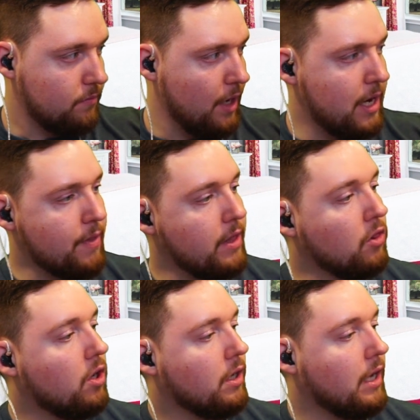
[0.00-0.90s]
Now they
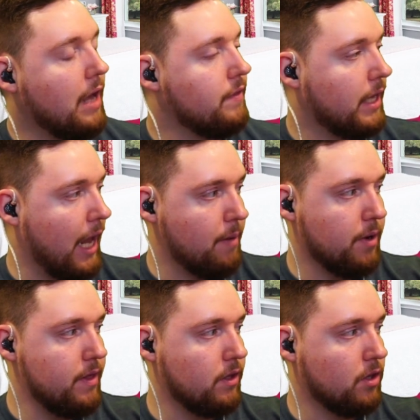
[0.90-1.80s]
look on the camera,
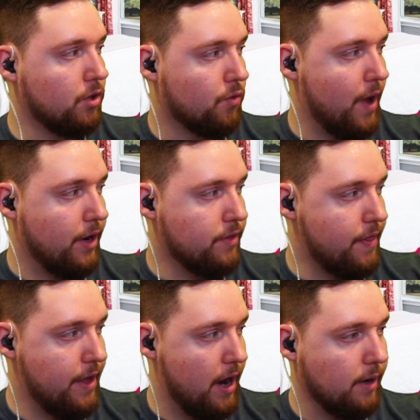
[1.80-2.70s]
they look a little redder than
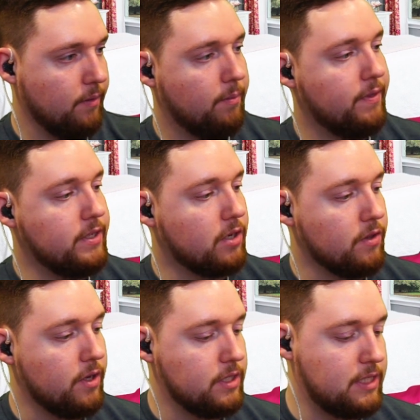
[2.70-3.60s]
they are, but these are
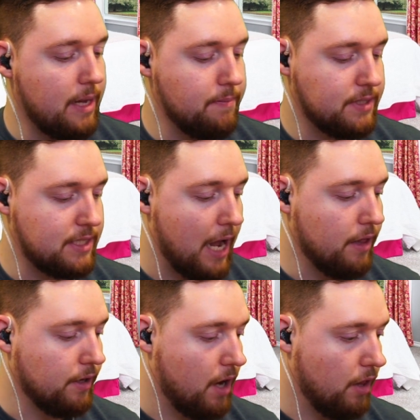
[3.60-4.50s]
the same
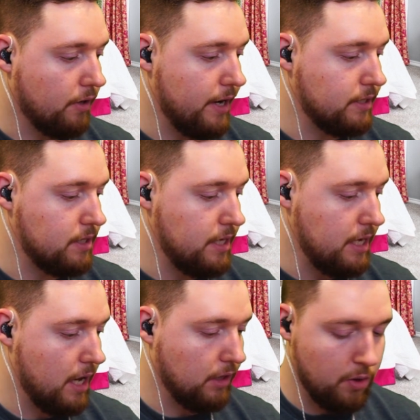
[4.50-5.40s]
style of color as
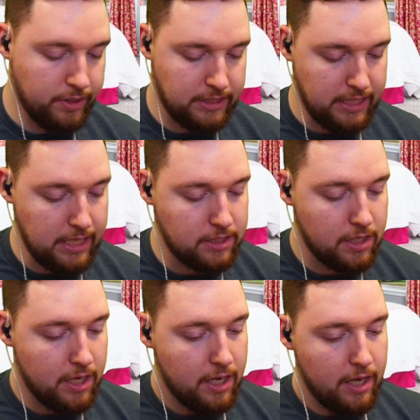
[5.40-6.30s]
the Lotus Seeds.
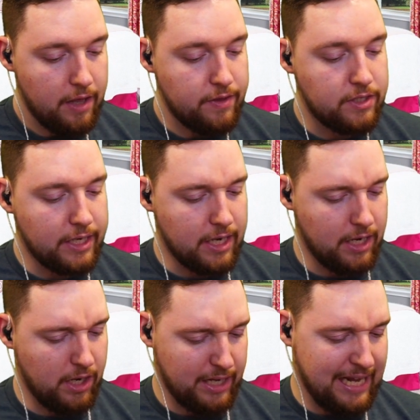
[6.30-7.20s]
It's like
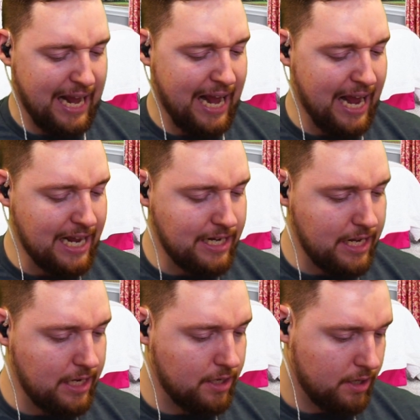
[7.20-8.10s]
a
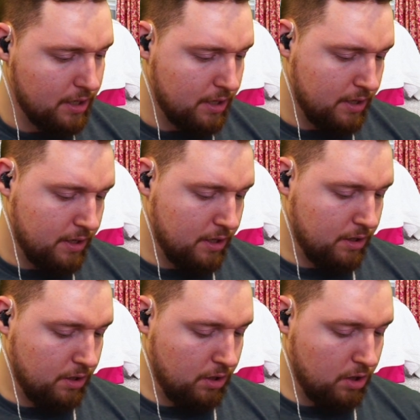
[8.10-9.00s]
candied
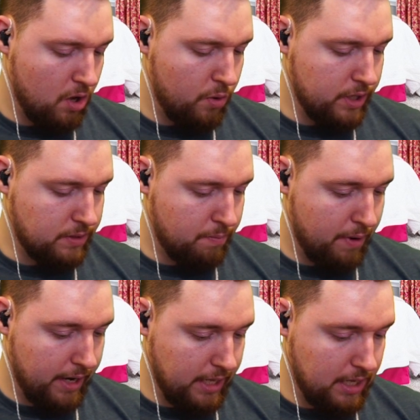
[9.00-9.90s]
Lotus
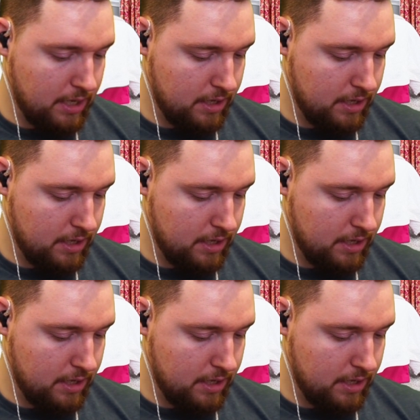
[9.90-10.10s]
Buddy.